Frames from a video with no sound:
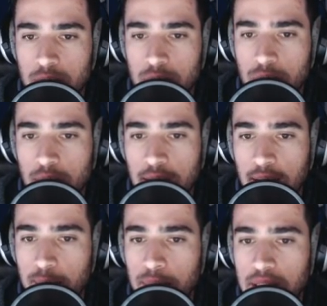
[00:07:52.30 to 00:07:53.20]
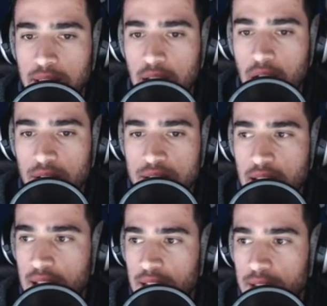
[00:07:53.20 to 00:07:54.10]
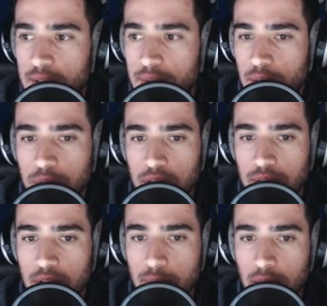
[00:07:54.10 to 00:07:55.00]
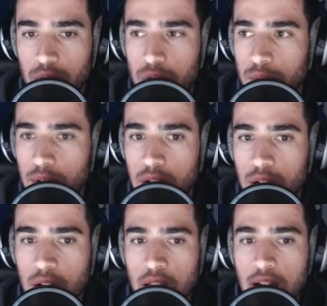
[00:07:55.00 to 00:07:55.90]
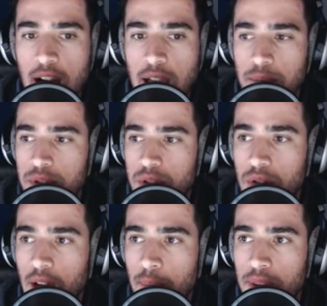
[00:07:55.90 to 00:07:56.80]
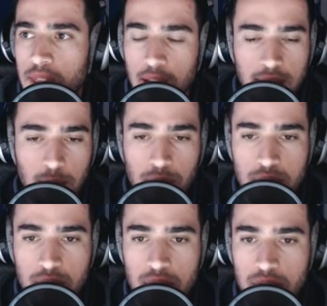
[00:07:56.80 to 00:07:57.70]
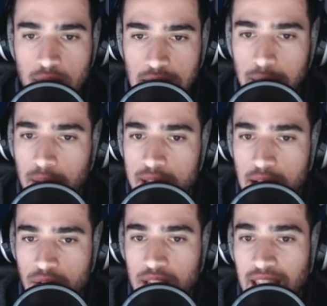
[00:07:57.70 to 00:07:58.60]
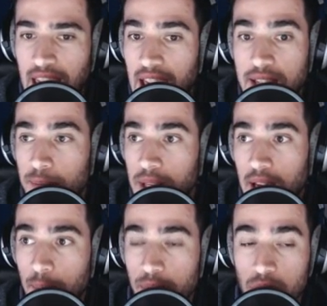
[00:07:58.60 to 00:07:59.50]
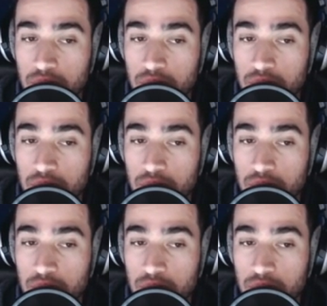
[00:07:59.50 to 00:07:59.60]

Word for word: When I get beaten down, is that it? I'm gonna leave here my crowbar. I am so happy that the prisoners, the inmates, actually can't pick up your